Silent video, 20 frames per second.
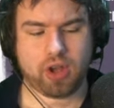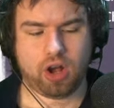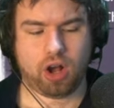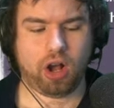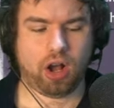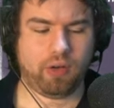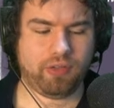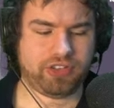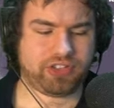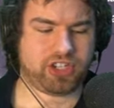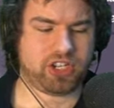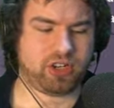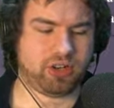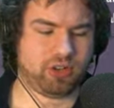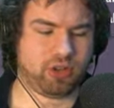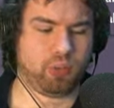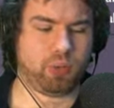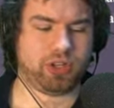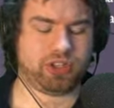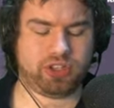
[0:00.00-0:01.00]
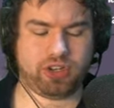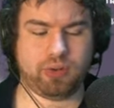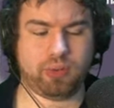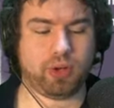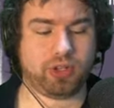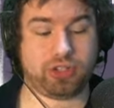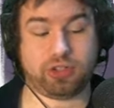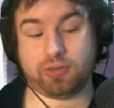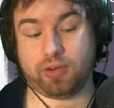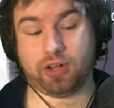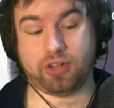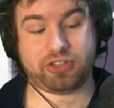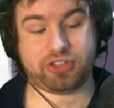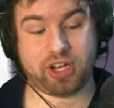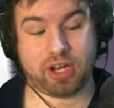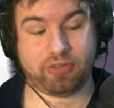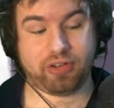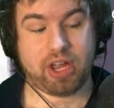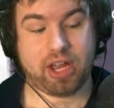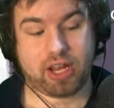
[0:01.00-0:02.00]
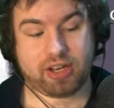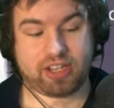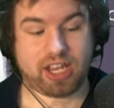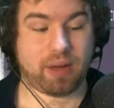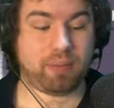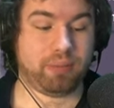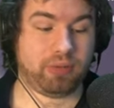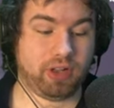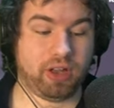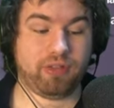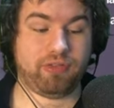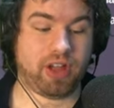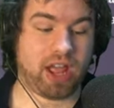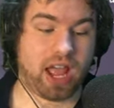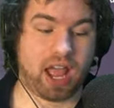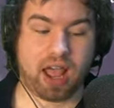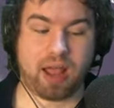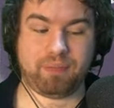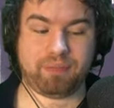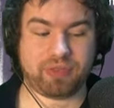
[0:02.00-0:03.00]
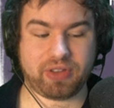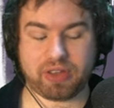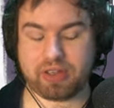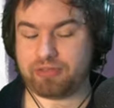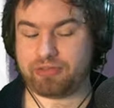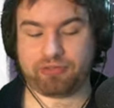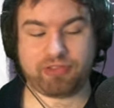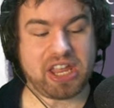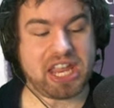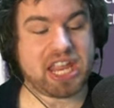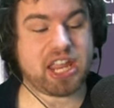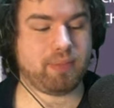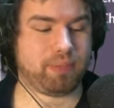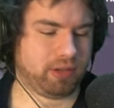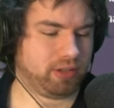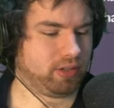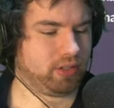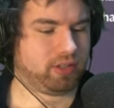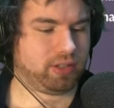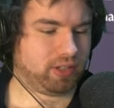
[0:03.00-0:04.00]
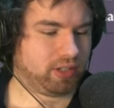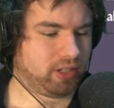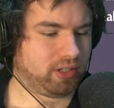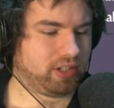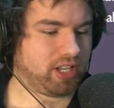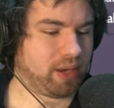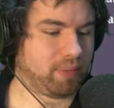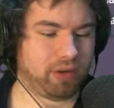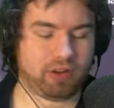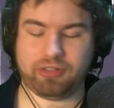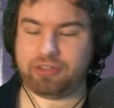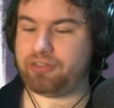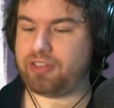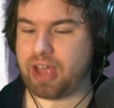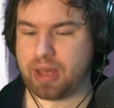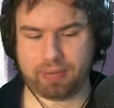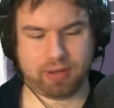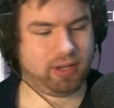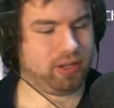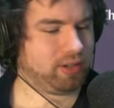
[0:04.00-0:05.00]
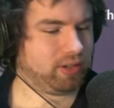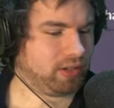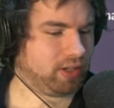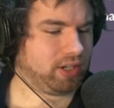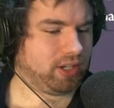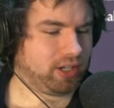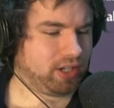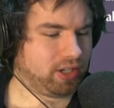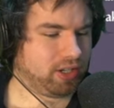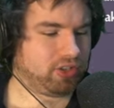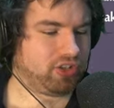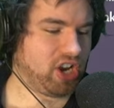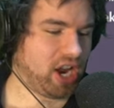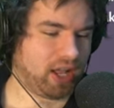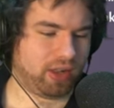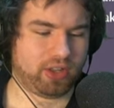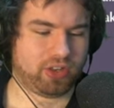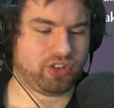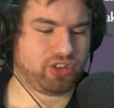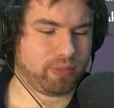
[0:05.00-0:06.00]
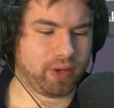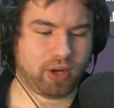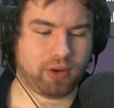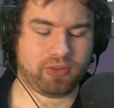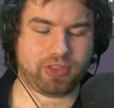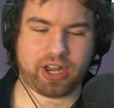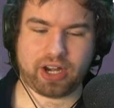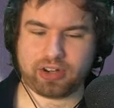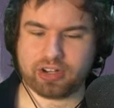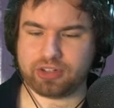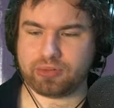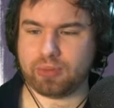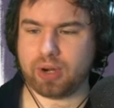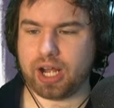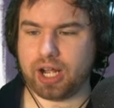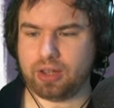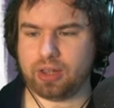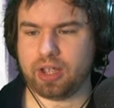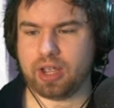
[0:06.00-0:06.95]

Obviously new the new Wizards Vault stuff. Temple of um, Thebe, Temple of Febe, challenge mode there as well.